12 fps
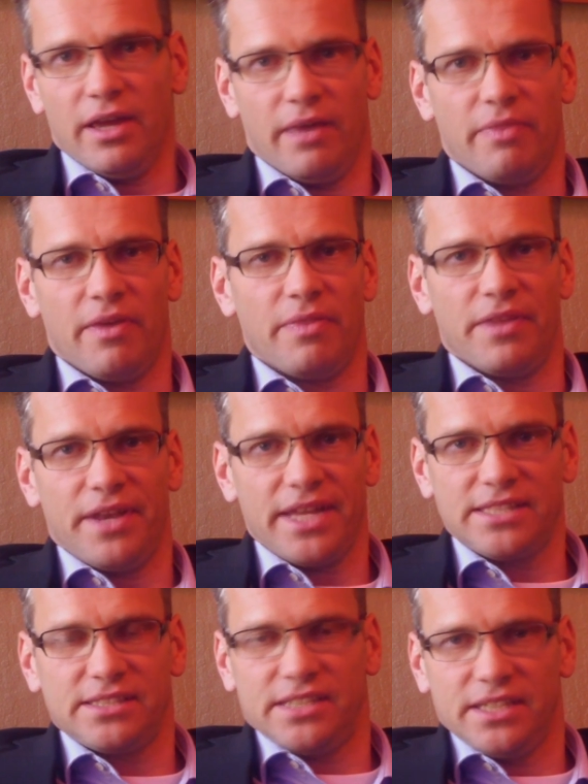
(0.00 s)
And then the
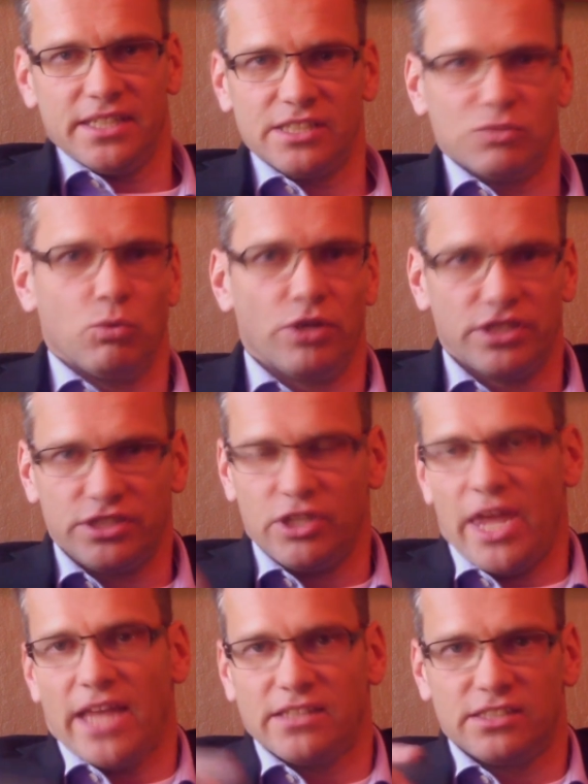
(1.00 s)
next thing is, what is
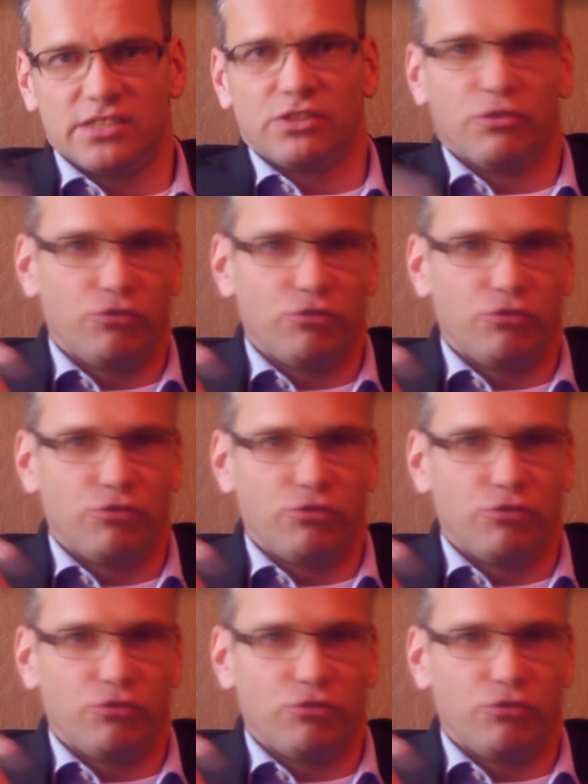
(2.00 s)
your access,